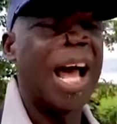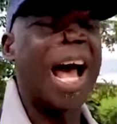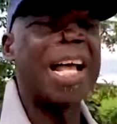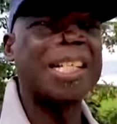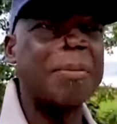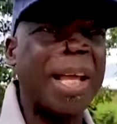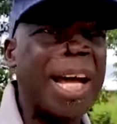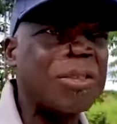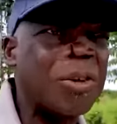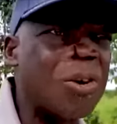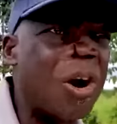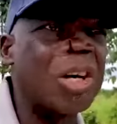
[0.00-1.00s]
As they began
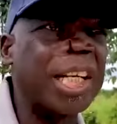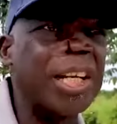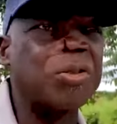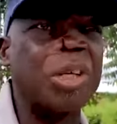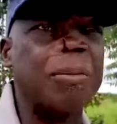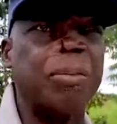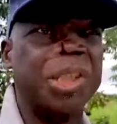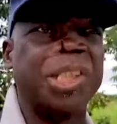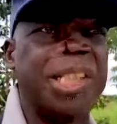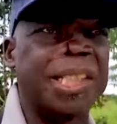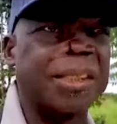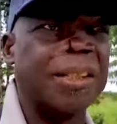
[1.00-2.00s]
to run into the
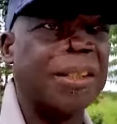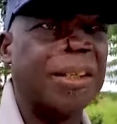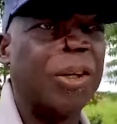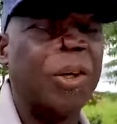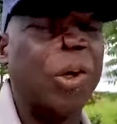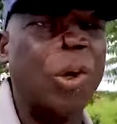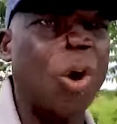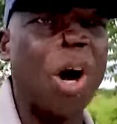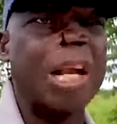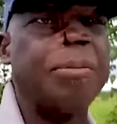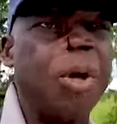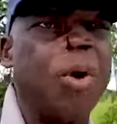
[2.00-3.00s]
bushes, lo
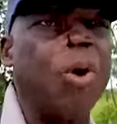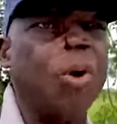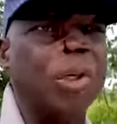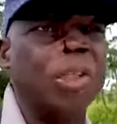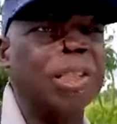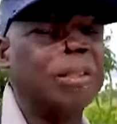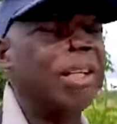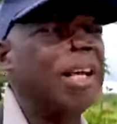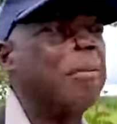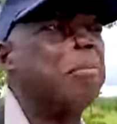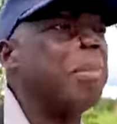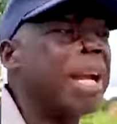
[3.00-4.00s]
and behold,
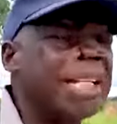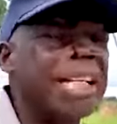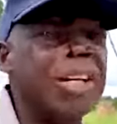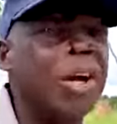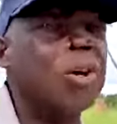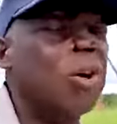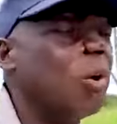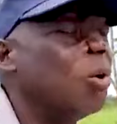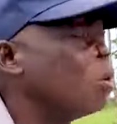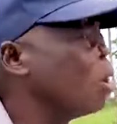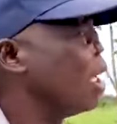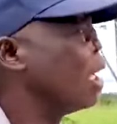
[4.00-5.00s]
many did not
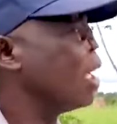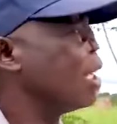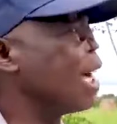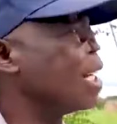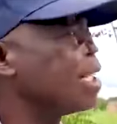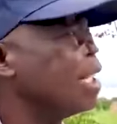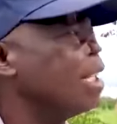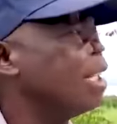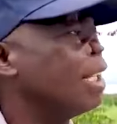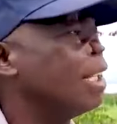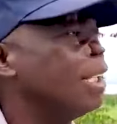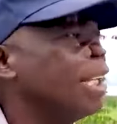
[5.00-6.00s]
know that
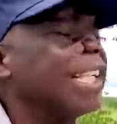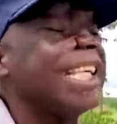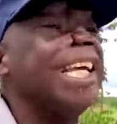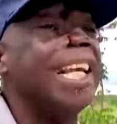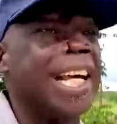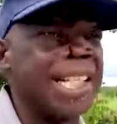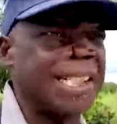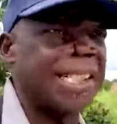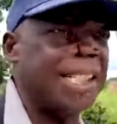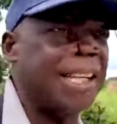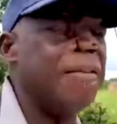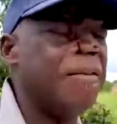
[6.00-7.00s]
the killers,
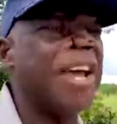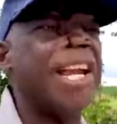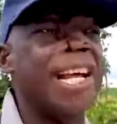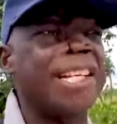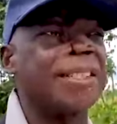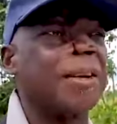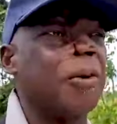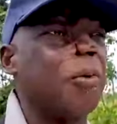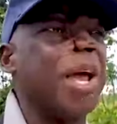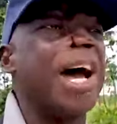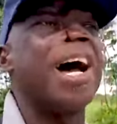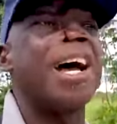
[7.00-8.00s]
the invaders,
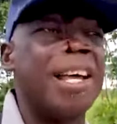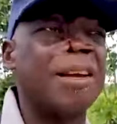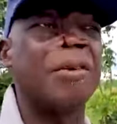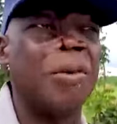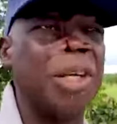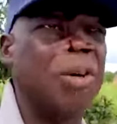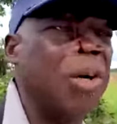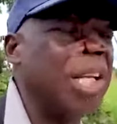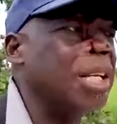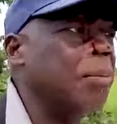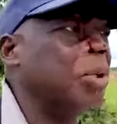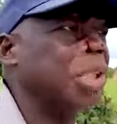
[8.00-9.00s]
were, you know,
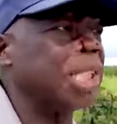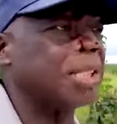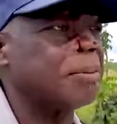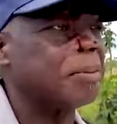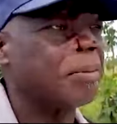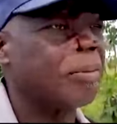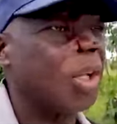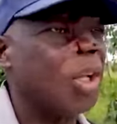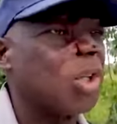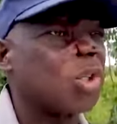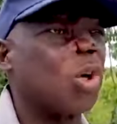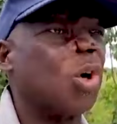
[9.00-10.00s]
in the bushes.
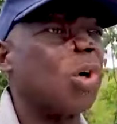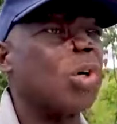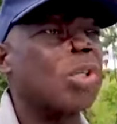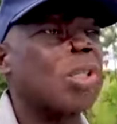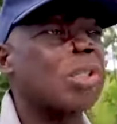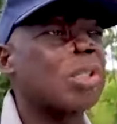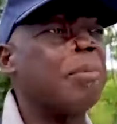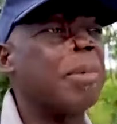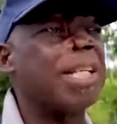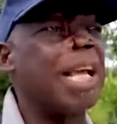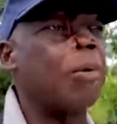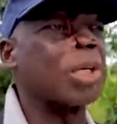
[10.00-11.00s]
So some
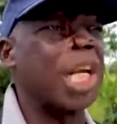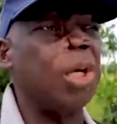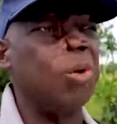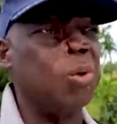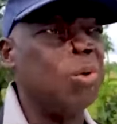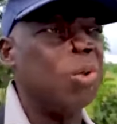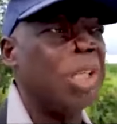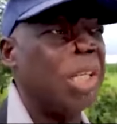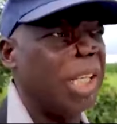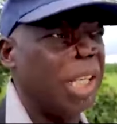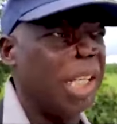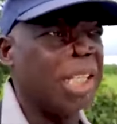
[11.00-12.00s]
made their waterloo
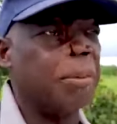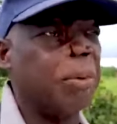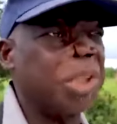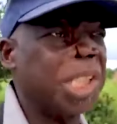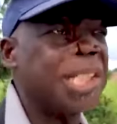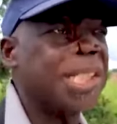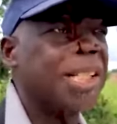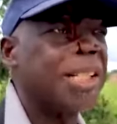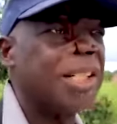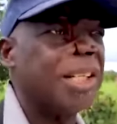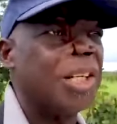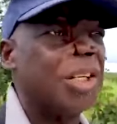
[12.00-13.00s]
in the bushes.
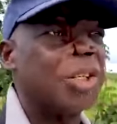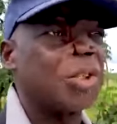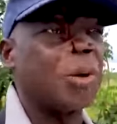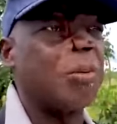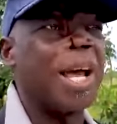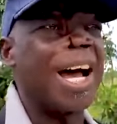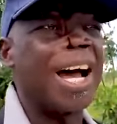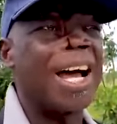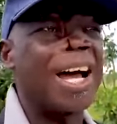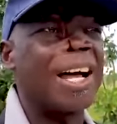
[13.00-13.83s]
Some were,